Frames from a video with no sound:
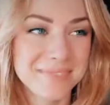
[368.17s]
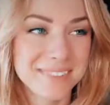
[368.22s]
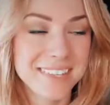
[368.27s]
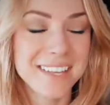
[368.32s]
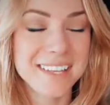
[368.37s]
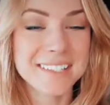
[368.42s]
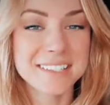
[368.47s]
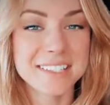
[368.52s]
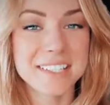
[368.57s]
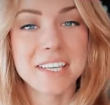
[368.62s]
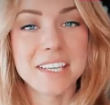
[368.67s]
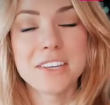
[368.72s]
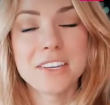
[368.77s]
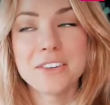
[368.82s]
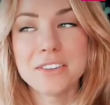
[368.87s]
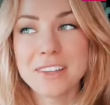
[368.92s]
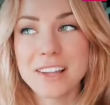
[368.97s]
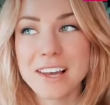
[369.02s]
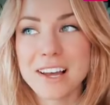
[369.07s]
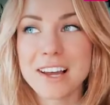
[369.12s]
Seeing
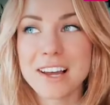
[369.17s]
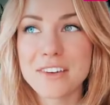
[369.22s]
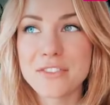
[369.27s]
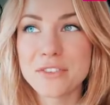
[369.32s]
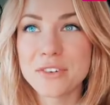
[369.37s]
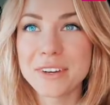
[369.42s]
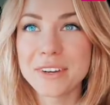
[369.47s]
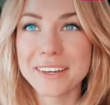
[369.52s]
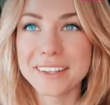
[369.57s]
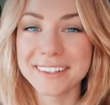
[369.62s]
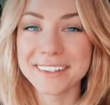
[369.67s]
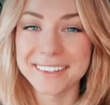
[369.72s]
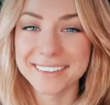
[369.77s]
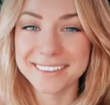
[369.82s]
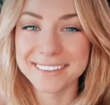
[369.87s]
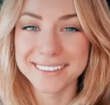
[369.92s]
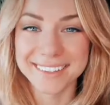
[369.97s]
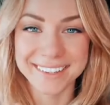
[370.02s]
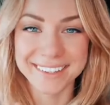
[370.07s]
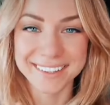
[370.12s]
you live weekly.
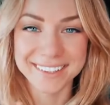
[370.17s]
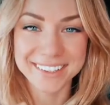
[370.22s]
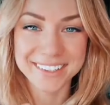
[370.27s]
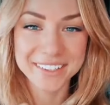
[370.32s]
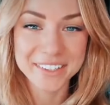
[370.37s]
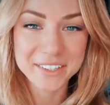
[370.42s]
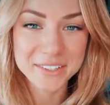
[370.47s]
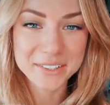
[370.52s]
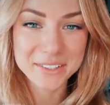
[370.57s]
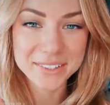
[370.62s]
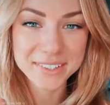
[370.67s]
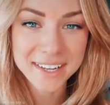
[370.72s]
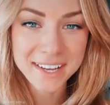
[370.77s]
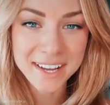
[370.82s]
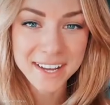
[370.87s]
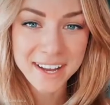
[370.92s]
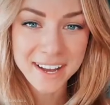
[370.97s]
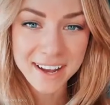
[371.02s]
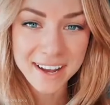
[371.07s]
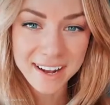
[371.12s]
Thank you.
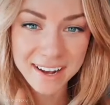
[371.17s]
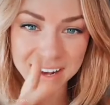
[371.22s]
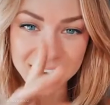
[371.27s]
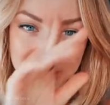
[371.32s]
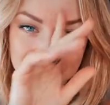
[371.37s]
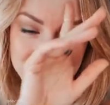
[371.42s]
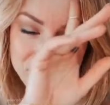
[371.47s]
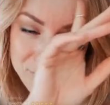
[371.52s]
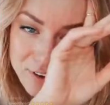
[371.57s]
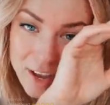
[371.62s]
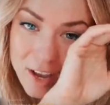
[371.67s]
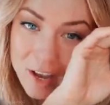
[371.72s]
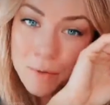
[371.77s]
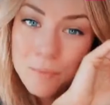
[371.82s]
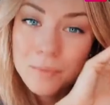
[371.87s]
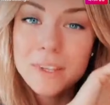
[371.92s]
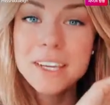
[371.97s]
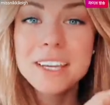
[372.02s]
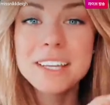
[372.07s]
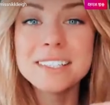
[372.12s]

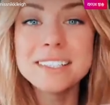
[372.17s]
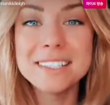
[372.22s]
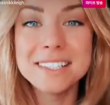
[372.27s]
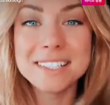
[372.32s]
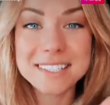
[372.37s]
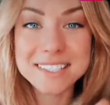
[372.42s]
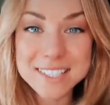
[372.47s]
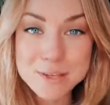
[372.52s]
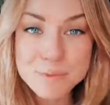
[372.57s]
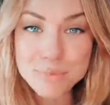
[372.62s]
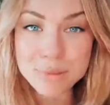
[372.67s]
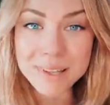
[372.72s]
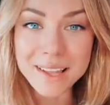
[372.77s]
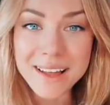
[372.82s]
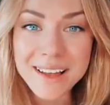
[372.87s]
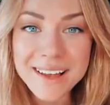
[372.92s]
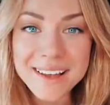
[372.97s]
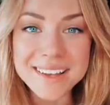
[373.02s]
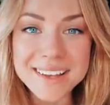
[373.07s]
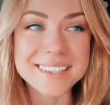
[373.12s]
Family and Disney
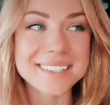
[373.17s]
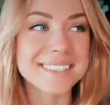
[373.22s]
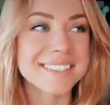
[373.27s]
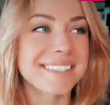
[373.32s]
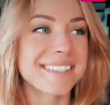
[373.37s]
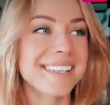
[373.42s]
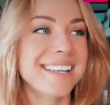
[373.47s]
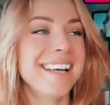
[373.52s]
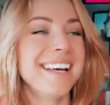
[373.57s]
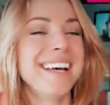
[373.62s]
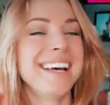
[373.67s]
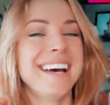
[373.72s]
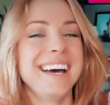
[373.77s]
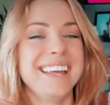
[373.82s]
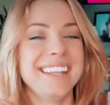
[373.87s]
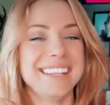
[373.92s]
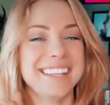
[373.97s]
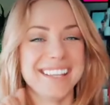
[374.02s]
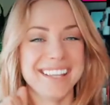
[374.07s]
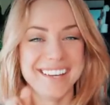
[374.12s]
Plus.
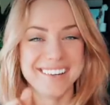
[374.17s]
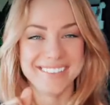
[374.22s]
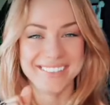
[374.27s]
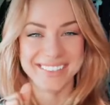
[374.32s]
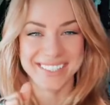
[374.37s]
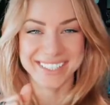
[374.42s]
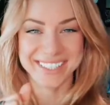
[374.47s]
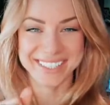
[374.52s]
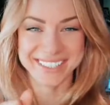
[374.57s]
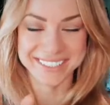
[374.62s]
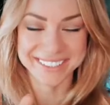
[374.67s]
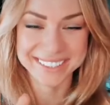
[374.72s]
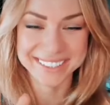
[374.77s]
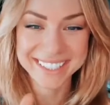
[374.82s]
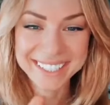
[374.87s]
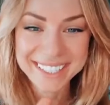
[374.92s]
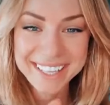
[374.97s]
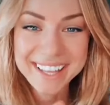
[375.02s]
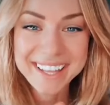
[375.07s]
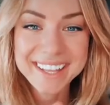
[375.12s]
I love you.
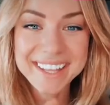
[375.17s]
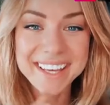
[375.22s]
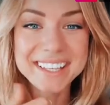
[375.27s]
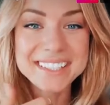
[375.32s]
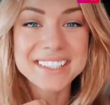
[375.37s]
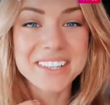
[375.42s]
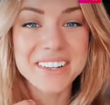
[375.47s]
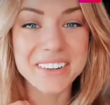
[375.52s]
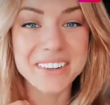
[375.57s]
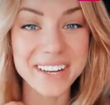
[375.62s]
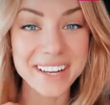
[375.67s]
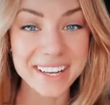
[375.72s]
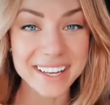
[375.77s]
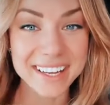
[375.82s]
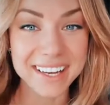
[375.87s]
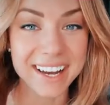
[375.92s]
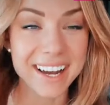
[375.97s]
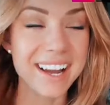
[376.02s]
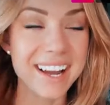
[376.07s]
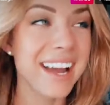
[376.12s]
That's
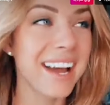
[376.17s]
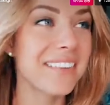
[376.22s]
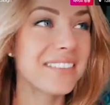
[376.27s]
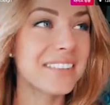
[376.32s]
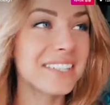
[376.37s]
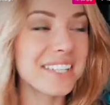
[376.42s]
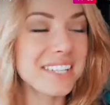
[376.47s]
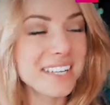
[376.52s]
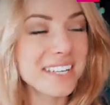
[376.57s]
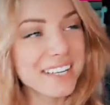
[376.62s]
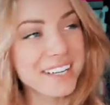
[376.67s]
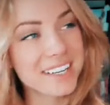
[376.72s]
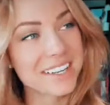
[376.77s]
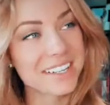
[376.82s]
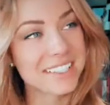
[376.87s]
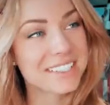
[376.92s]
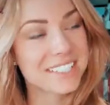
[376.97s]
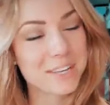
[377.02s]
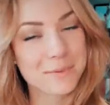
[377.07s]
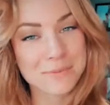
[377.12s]
great. I haven't
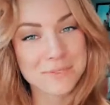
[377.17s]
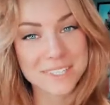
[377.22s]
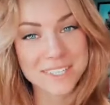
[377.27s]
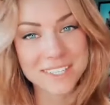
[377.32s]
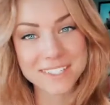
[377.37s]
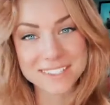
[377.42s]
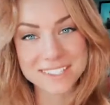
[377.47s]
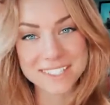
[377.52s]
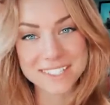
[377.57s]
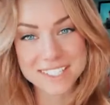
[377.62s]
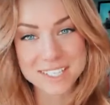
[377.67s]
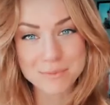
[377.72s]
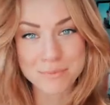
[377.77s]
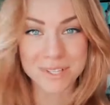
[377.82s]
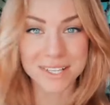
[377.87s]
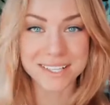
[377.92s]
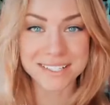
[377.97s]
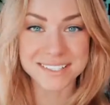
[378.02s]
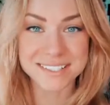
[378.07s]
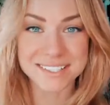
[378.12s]
hooked up to Disney
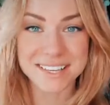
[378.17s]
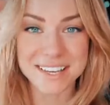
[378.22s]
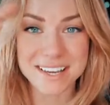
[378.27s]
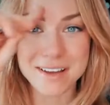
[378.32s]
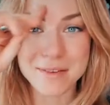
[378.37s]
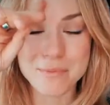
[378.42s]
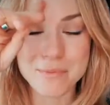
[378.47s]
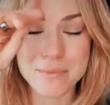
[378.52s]
Plus yet,